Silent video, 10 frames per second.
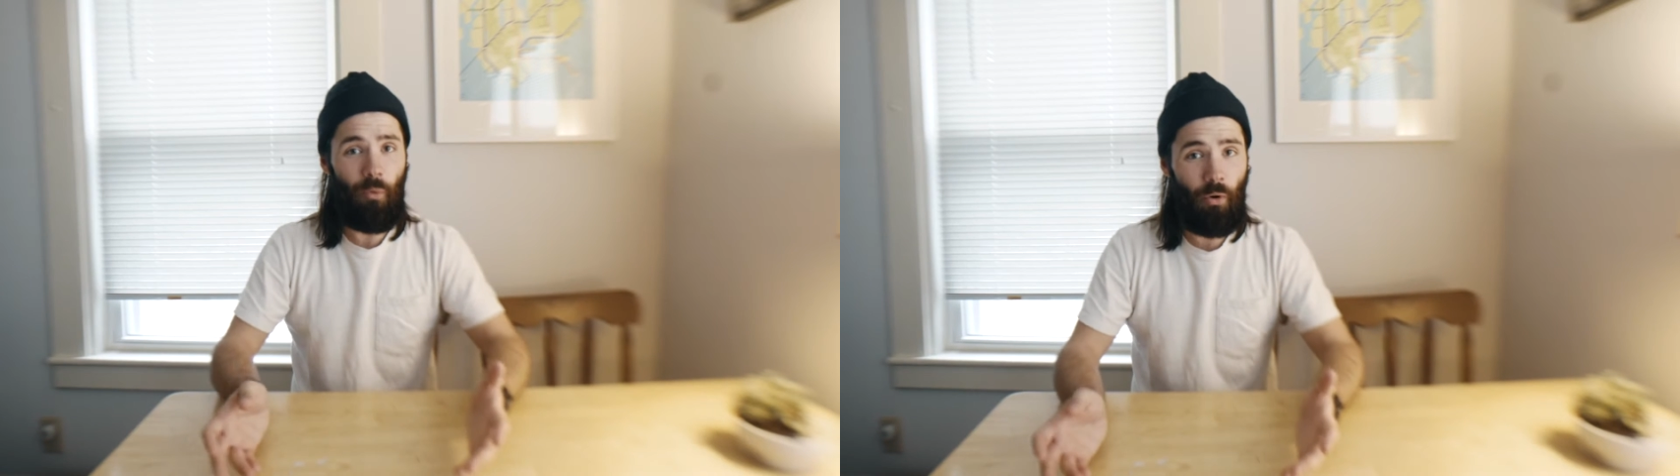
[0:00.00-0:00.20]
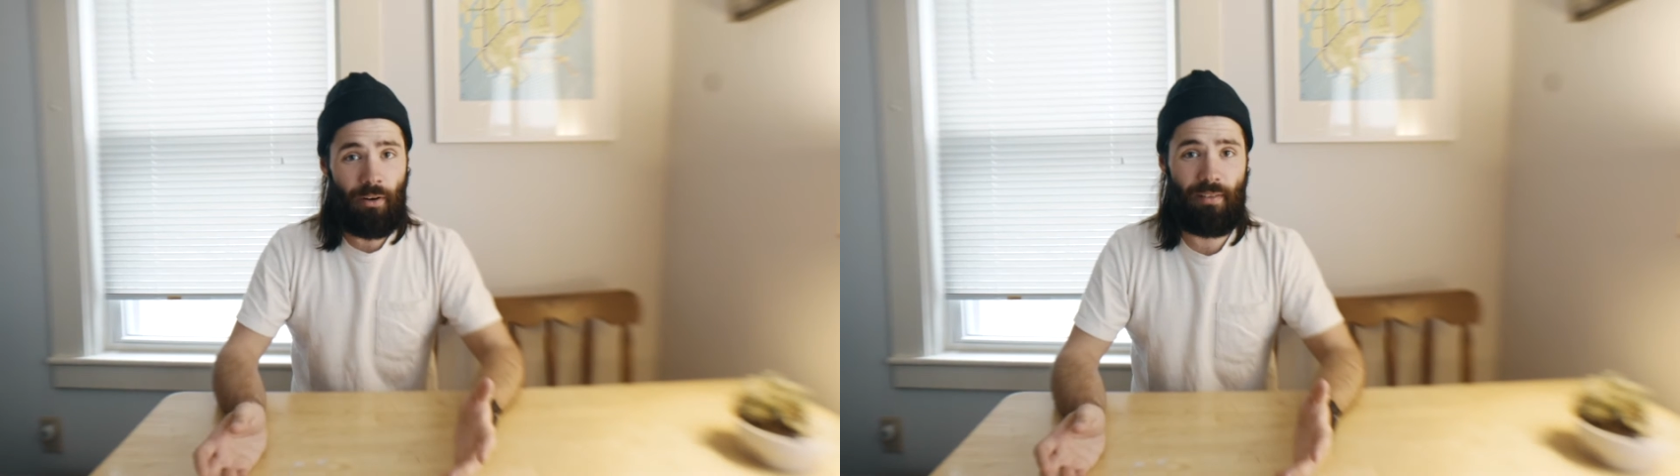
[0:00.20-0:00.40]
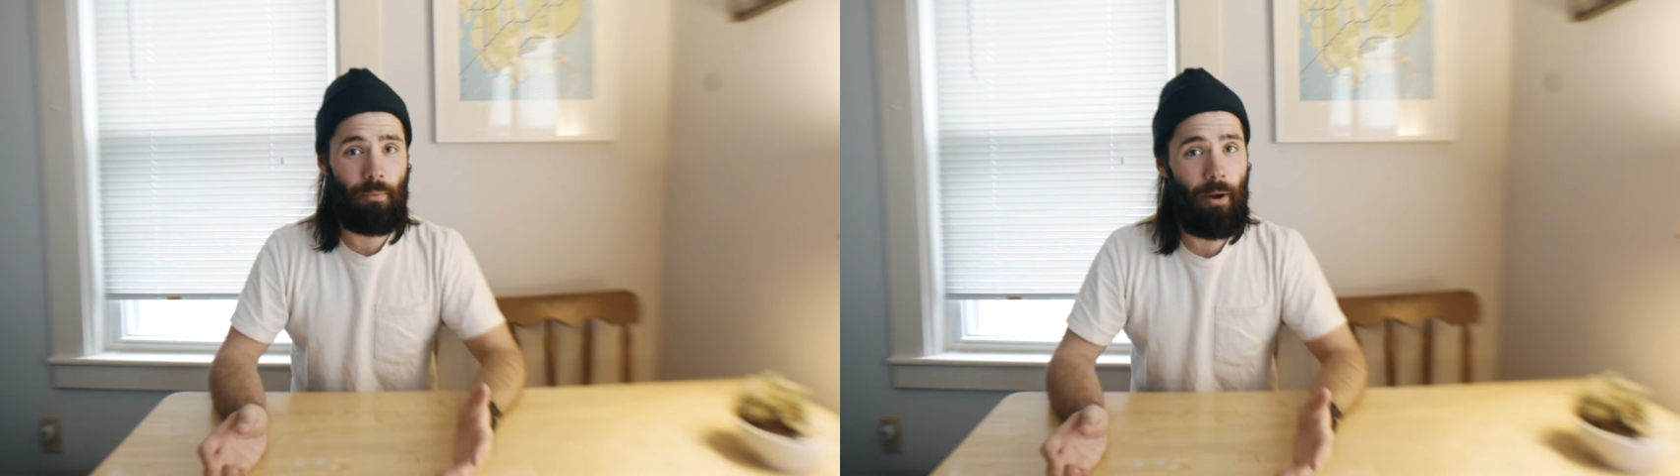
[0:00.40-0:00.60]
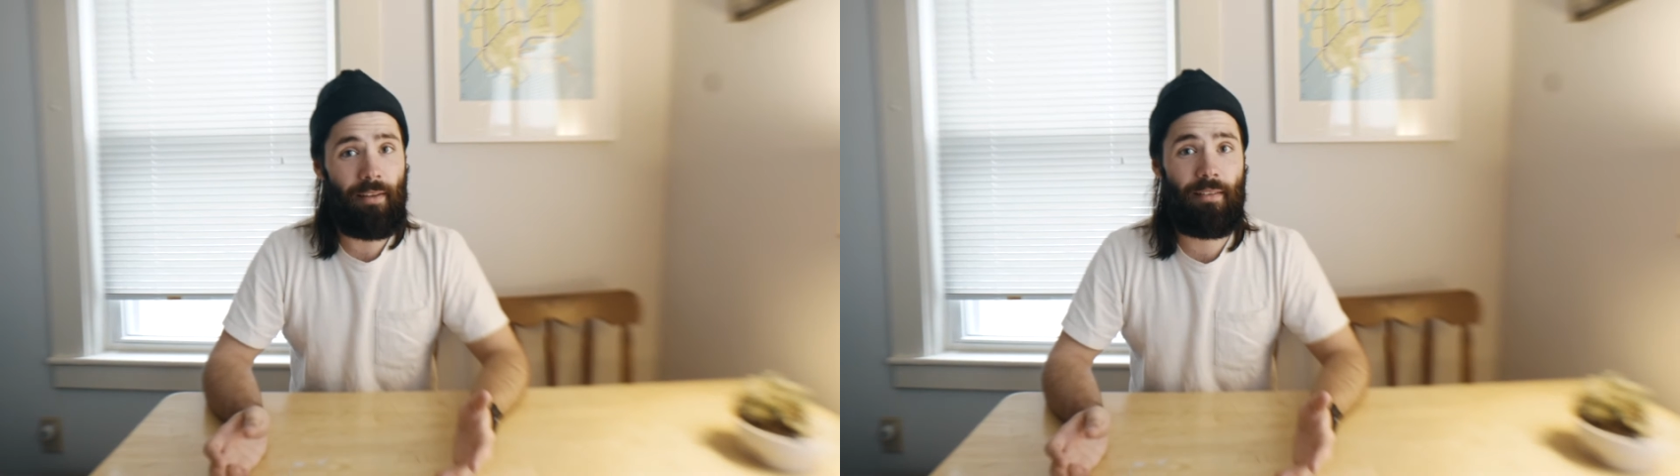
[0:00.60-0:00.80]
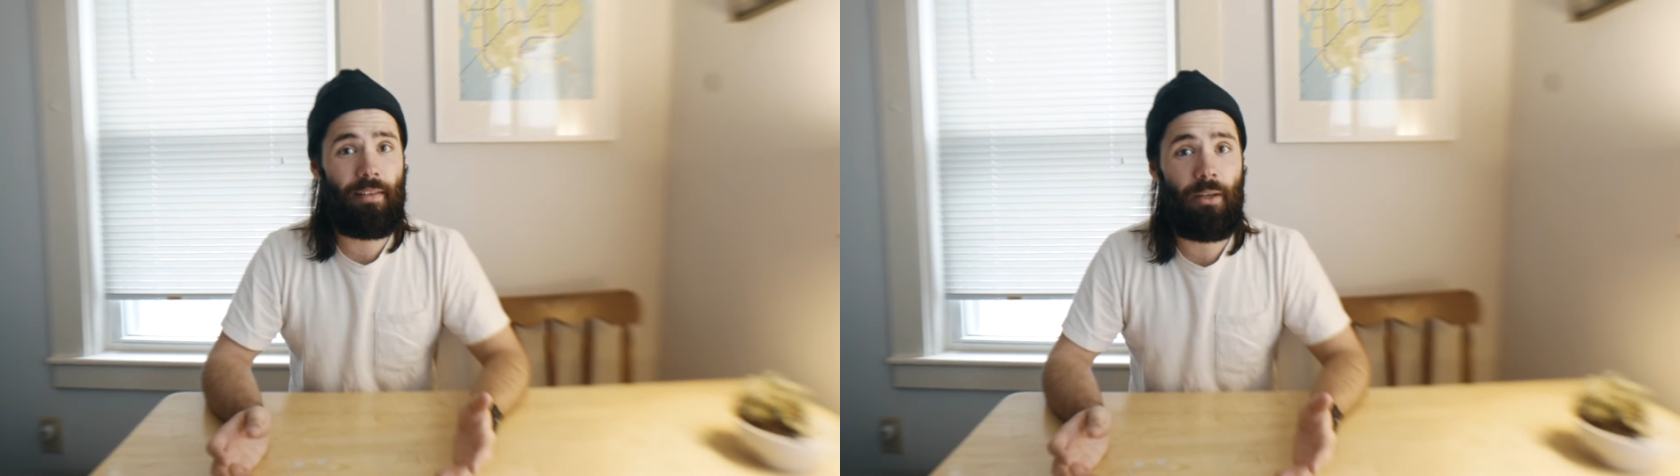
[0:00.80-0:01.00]
it worked
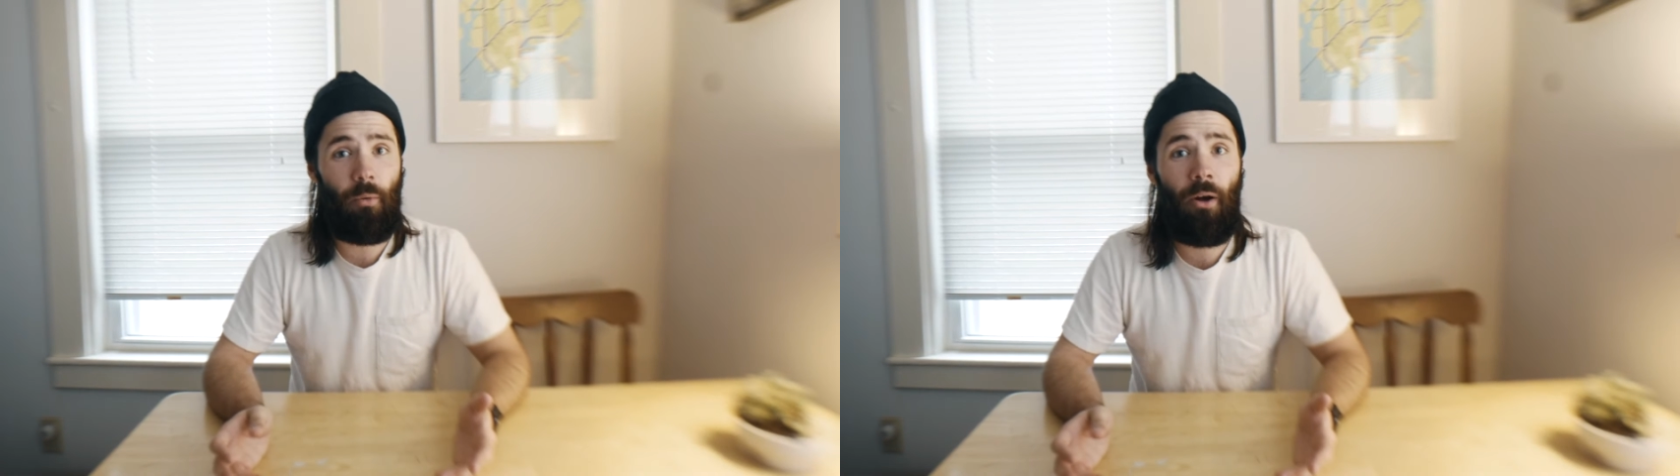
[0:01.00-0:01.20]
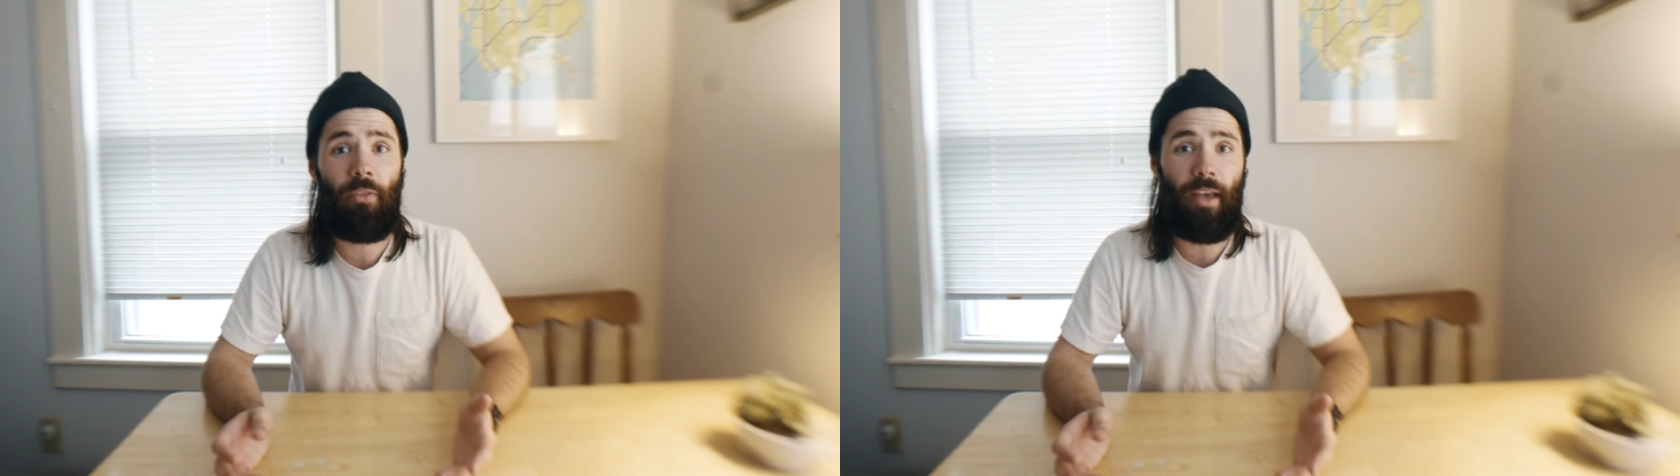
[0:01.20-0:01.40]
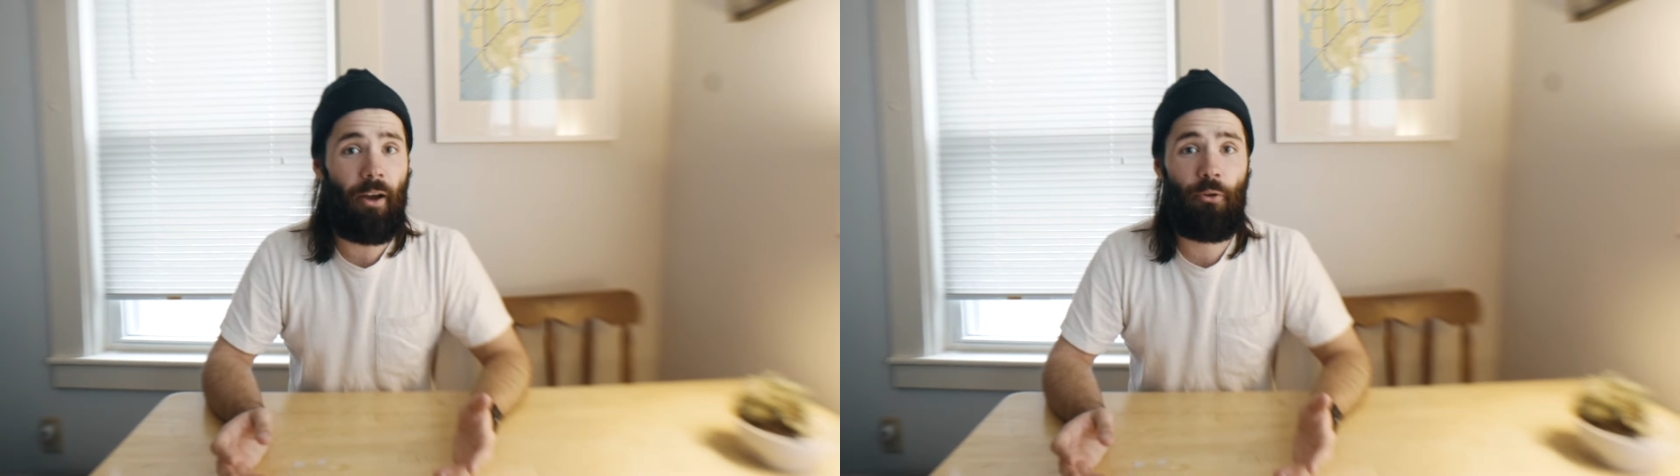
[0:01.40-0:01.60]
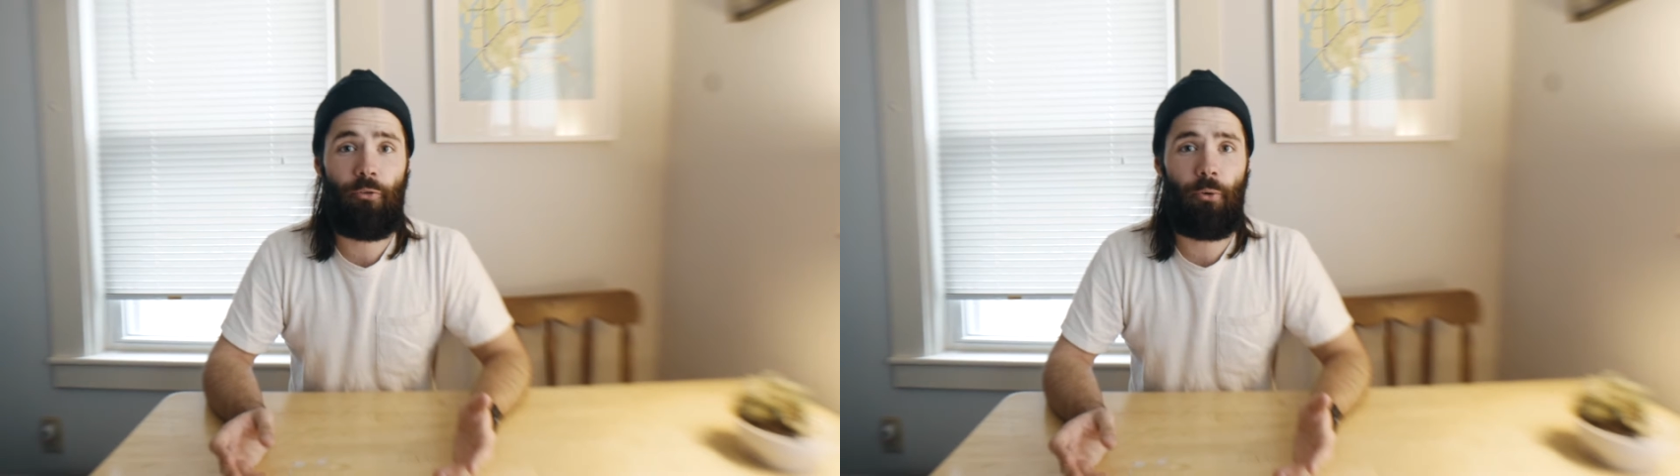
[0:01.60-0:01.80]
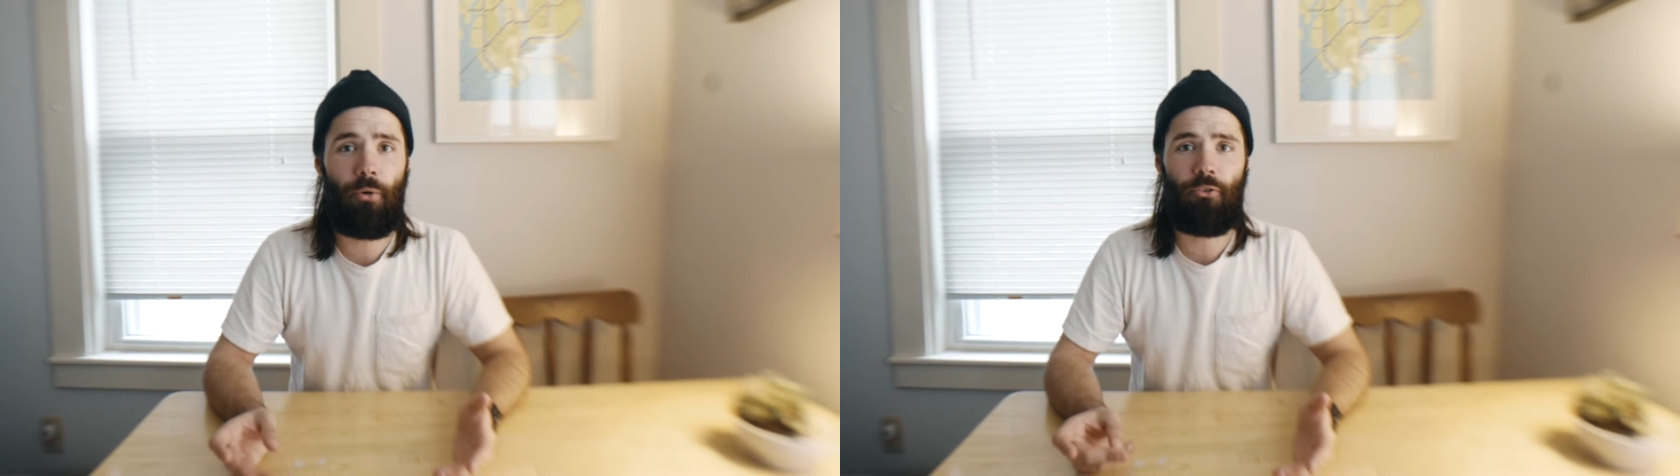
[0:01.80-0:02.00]
surprisingly well. The
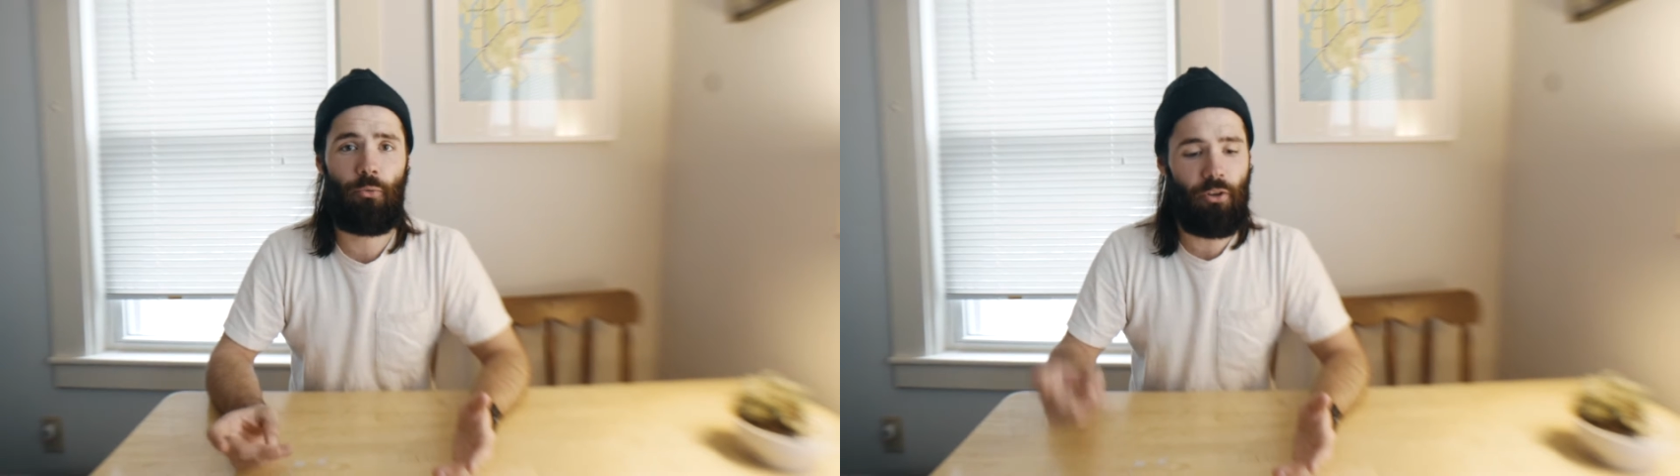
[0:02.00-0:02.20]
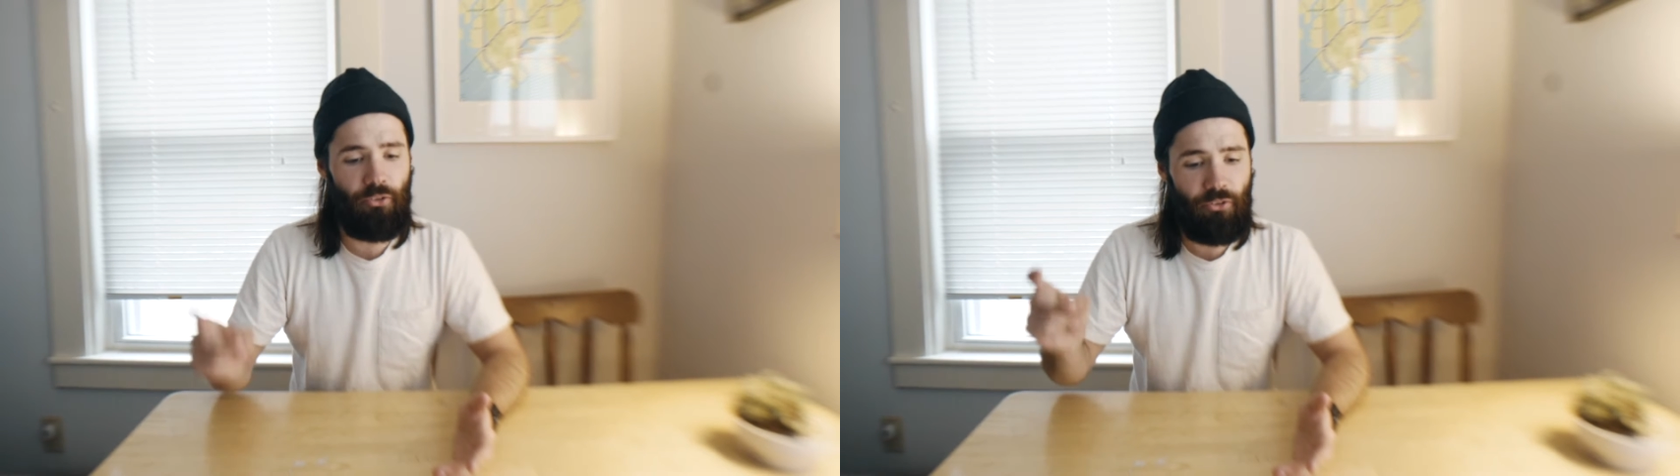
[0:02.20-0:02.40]
autofocus was